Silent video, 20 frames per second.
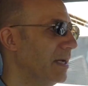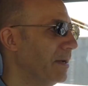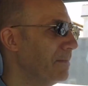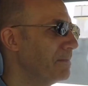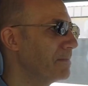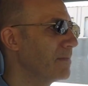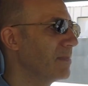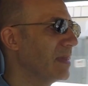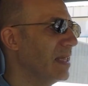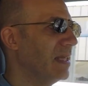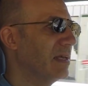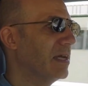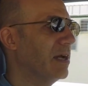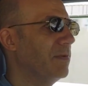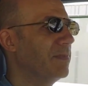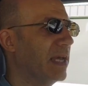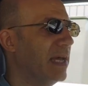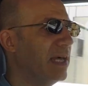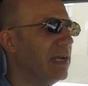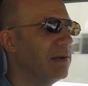you,
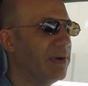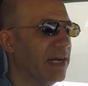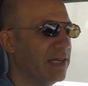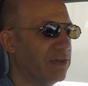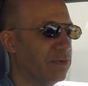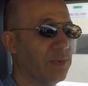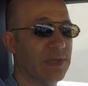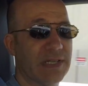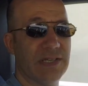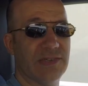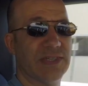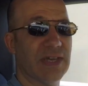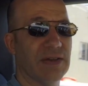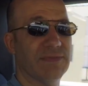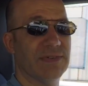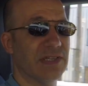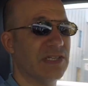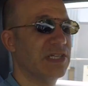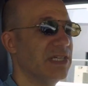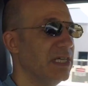coming out of my
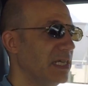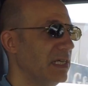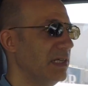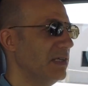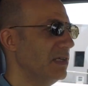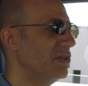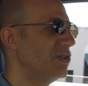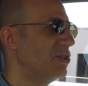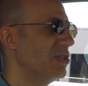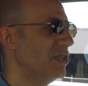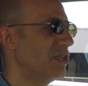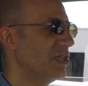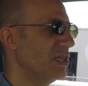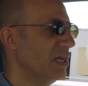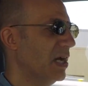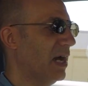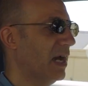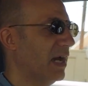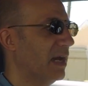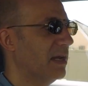2017
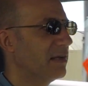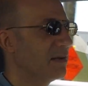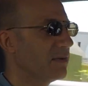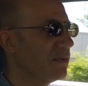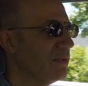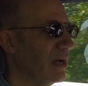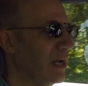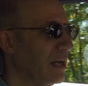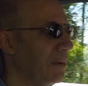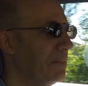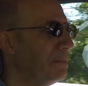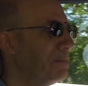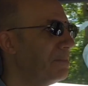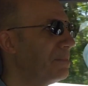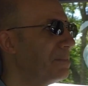GTI, right?